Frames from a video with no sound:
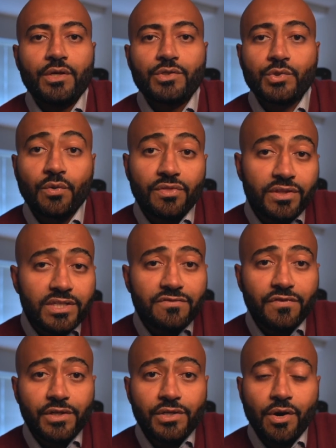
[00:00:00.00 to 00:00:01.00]
So, in this
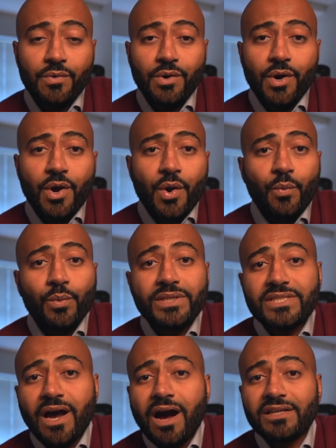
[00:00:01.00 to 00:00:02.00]
video, we
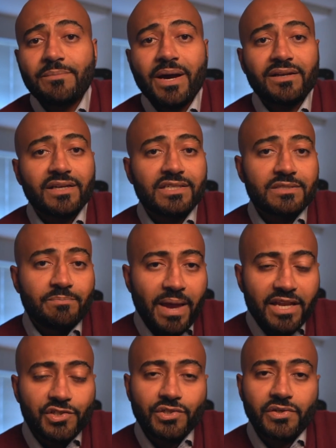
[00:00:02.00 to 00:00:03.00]
talked about
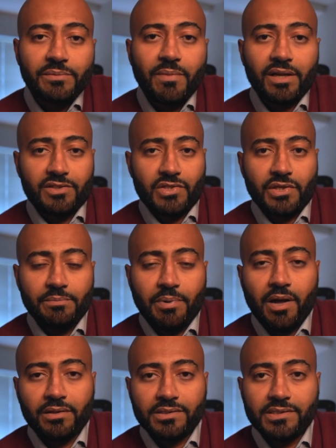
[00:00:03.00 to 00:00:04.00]
expansionary monetary
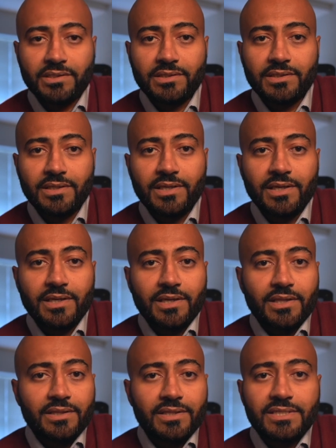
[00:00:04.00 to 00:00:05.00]
policy,
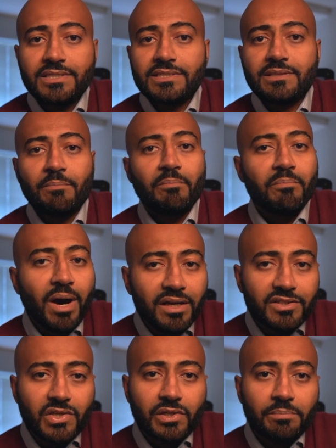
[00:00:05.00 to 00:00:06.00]
this is the
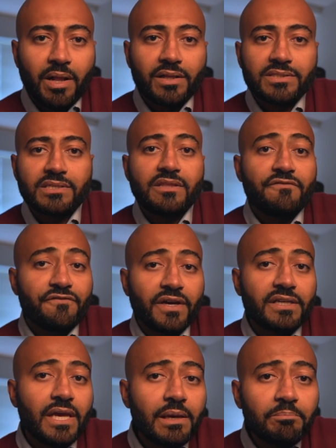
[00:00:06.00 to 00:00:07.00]
monetary policy the
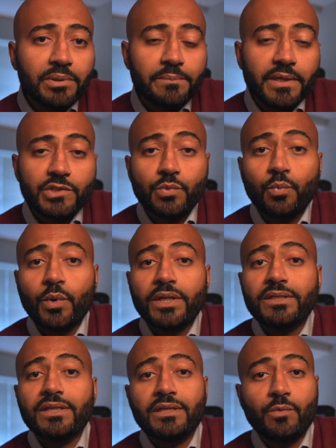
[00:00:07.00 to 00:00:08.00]
Fed implements when
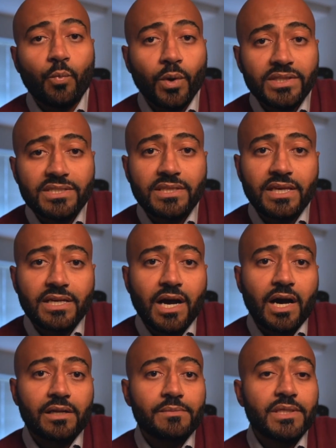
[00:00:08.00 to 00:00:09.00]
it wants the
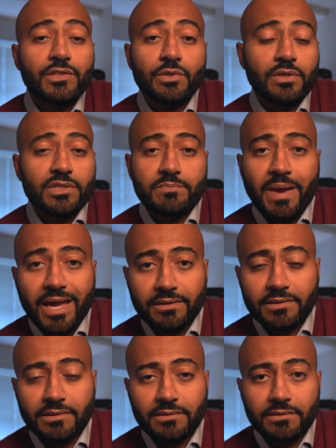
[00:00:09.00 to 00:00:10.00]
economy to expand,